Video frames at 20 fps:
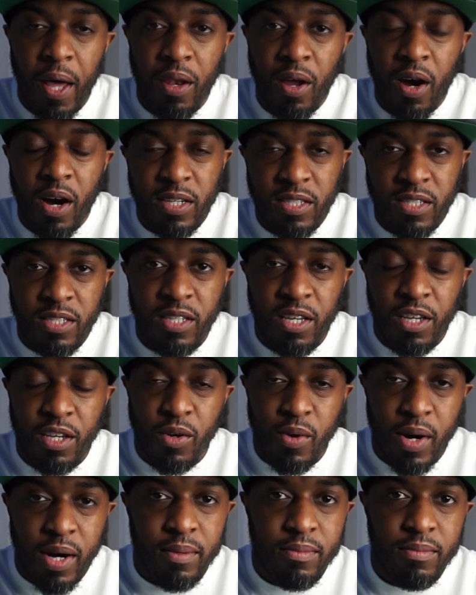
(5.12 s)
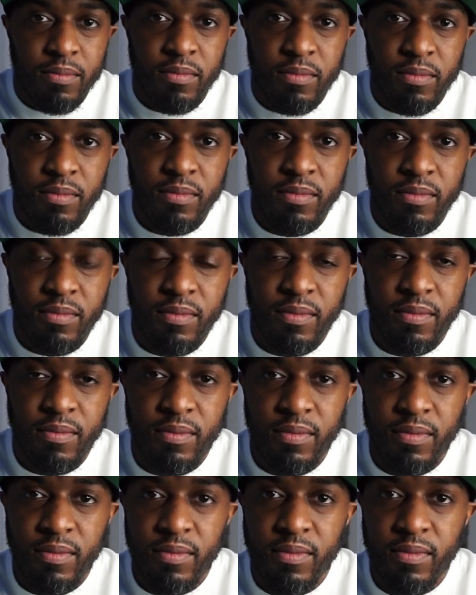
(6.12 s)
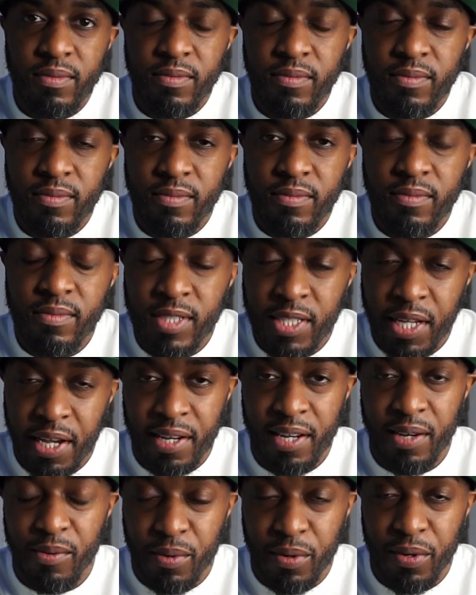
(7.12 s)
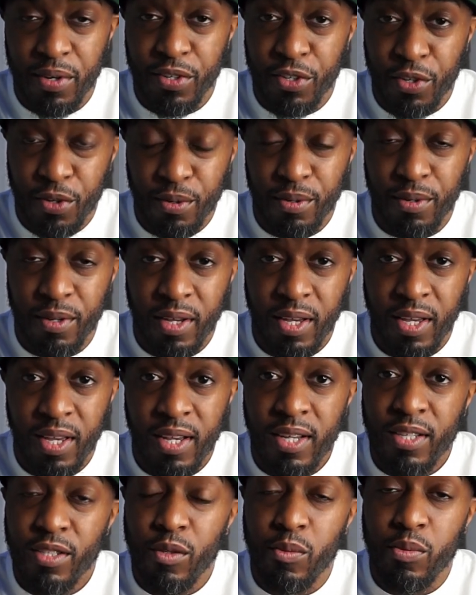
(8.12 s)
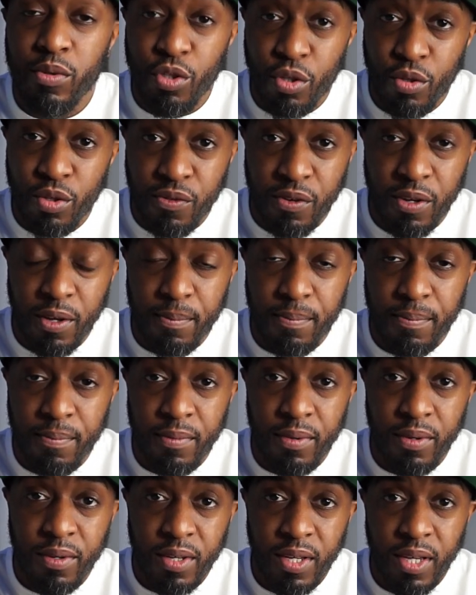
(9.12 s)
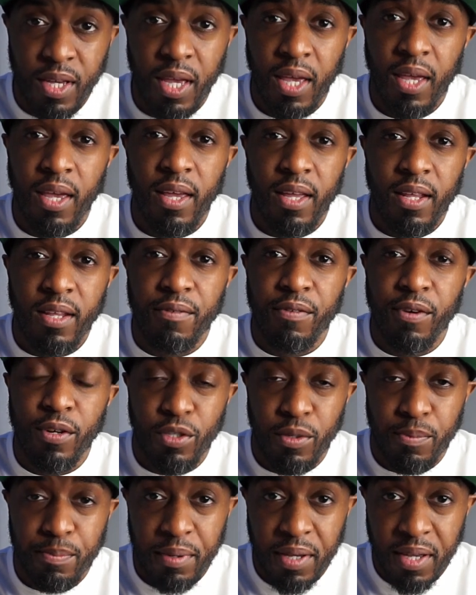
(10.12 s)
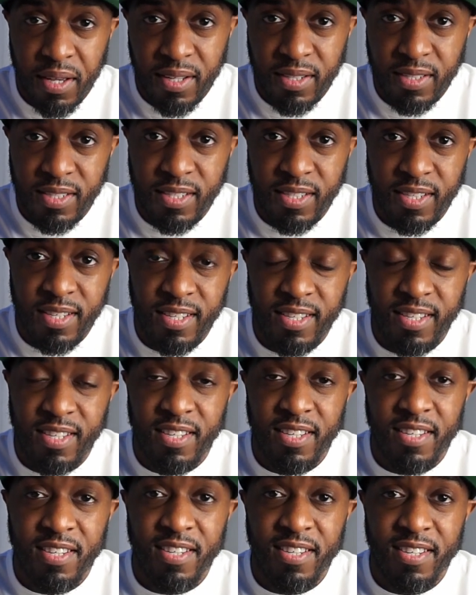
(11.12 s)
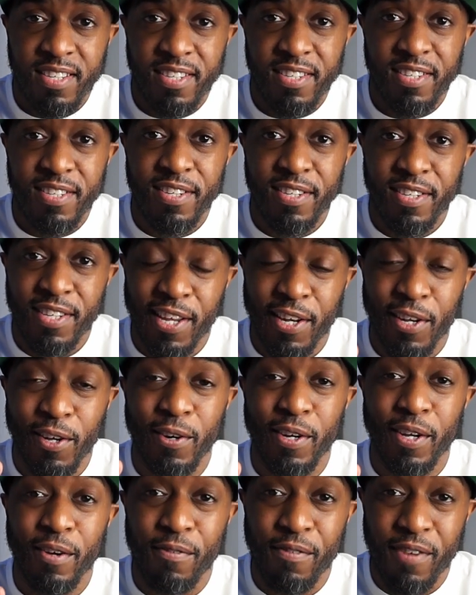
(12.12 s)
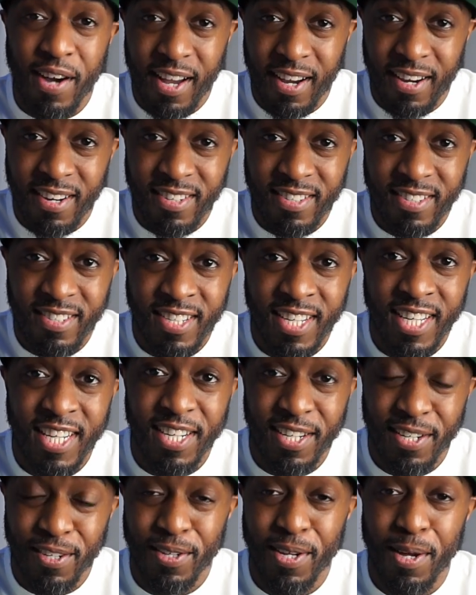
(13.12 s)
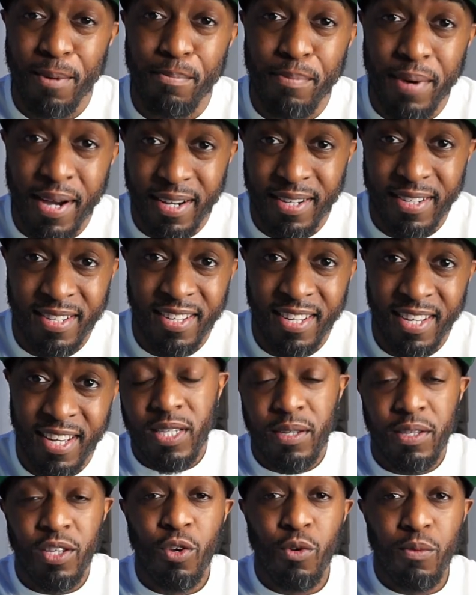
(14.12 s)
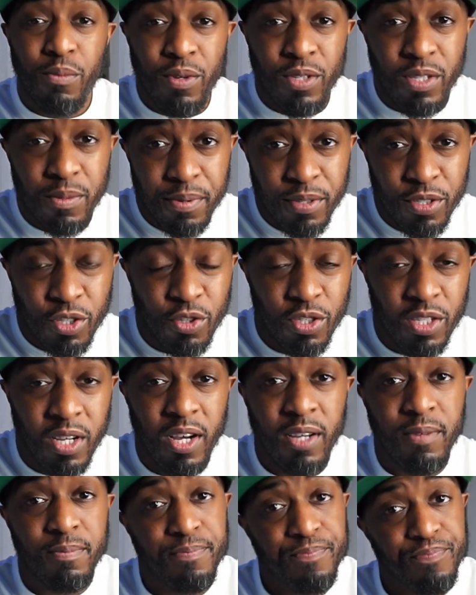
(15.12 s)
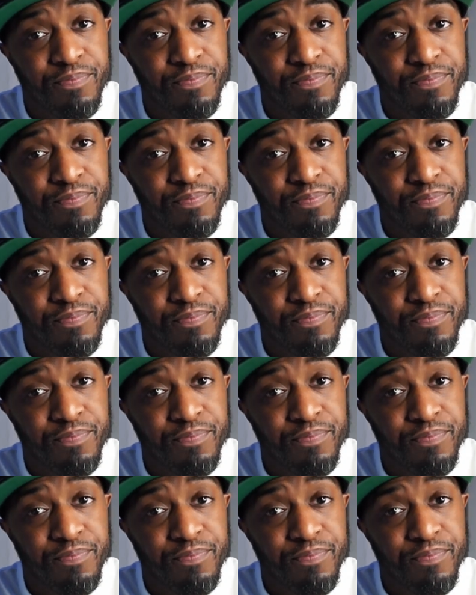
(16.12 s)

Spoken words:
an artist has hit you up saying they want you to produce for them. They've heard your beats, they know they're fire, they know they bang. As a new music producer,